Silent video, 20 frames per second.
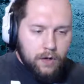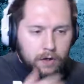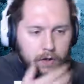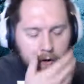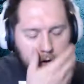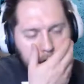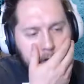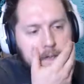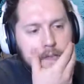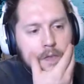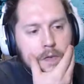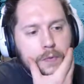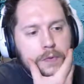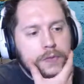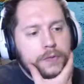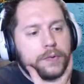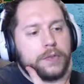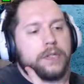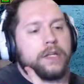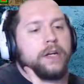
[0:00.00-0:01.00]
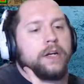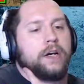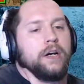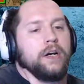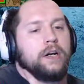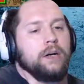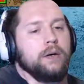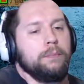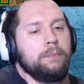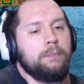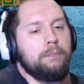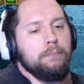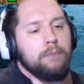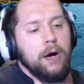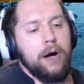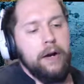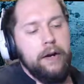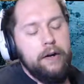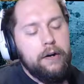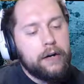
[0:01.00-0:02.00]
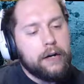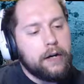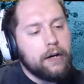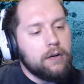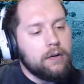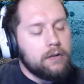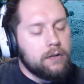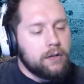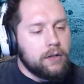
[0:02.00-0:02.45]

Alright, so we're doing Mire now.